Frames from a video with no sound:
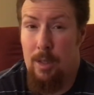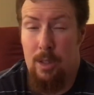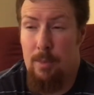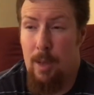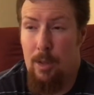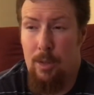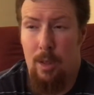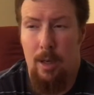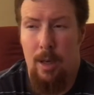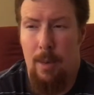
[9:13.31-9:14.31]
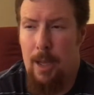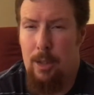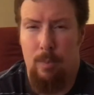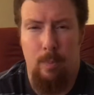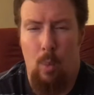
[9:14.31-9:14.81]
it smells good, it
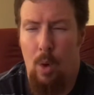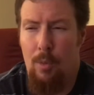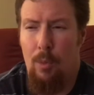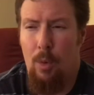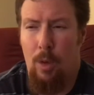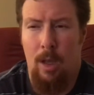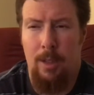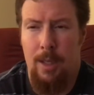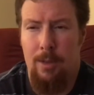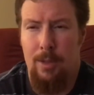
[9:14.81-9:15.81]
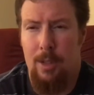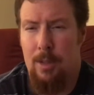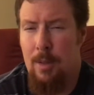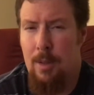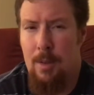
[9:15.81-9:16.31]
makes wonderful cocktails,
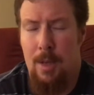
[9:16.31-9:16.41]
it's